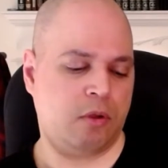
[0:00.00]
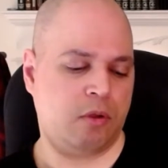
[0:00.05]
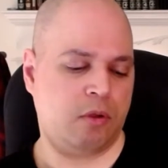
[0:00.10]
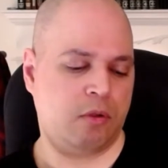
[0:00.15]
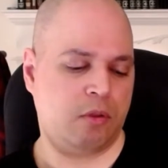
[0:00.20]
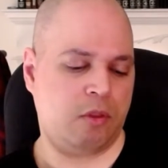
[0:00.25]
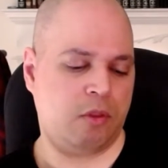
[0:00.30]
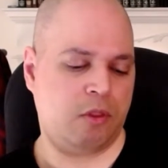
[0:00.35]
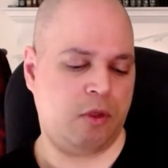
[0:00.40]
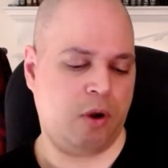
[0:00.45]

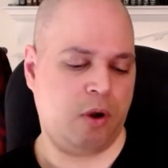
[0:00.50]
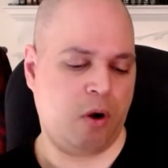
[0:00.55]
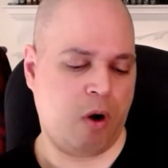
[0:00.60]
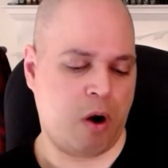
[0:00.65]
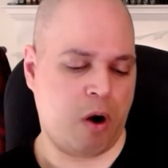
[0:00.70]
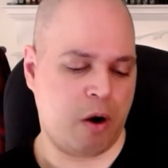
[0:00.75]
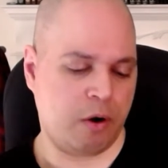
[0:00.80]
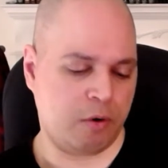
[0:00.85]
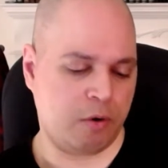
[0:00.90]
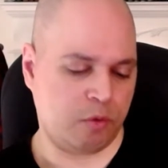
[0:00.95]
there
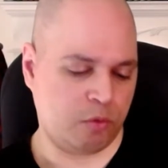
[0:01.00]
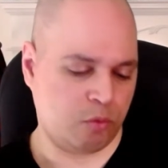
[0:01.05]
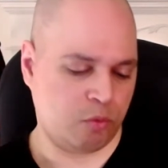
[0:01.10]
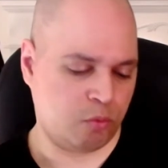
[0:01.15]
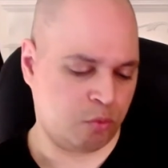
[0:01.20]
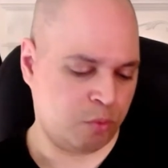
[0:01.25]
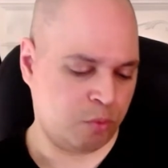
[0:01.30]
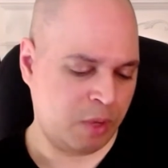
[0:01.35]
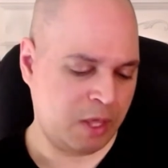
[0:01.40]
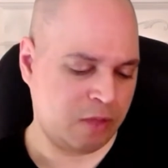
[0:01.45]
are
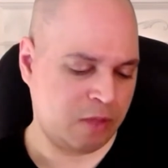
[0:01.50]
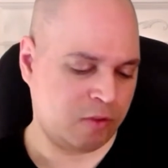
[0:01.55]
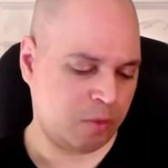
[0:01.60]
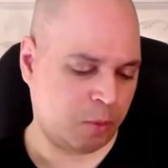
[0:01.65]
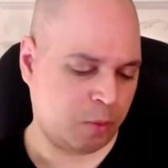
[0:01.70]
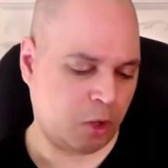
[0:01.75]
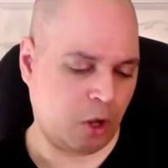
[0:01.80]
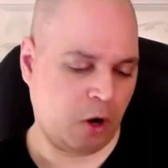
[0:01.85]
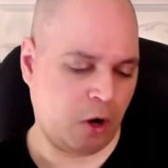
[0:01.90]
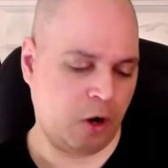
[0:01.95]

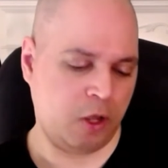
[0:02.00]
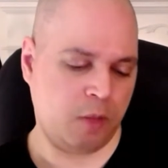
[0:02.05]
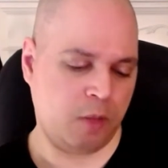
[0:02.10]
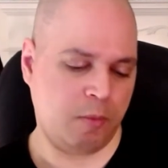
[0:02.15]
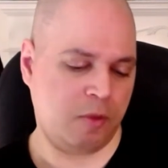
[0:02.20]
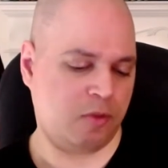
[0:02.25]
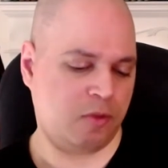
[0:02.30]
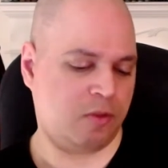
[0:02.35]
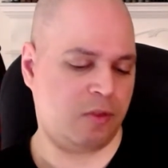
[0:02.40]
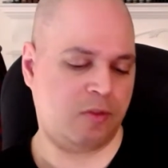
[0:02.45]
reasonable
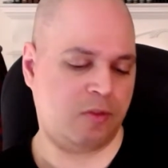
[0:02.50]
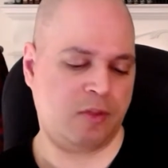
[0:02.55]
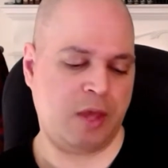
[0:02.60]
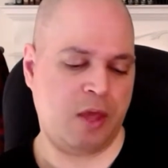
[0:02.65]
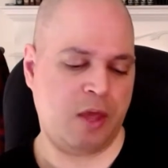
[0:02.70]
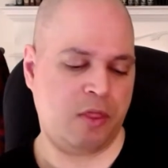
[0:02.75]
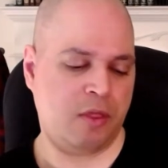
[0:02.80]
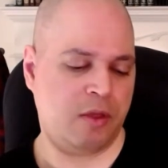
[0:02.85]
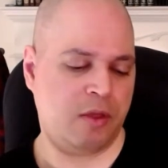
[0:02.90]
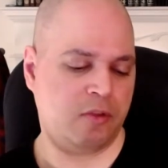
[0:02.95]
arguments that say
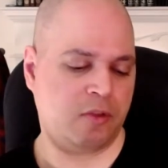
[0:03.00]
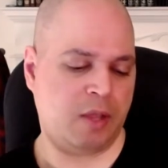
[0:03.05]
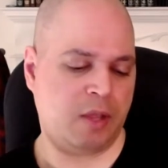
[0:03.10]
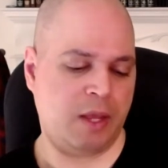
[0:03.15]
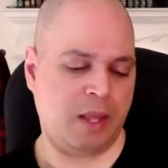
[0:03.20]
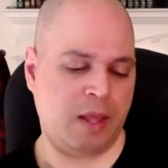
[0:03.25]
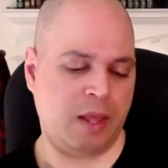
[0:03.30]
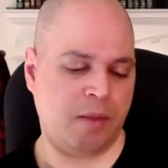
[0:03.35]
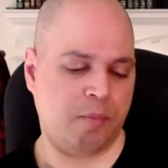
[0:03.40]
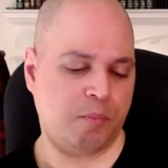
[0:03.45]
things like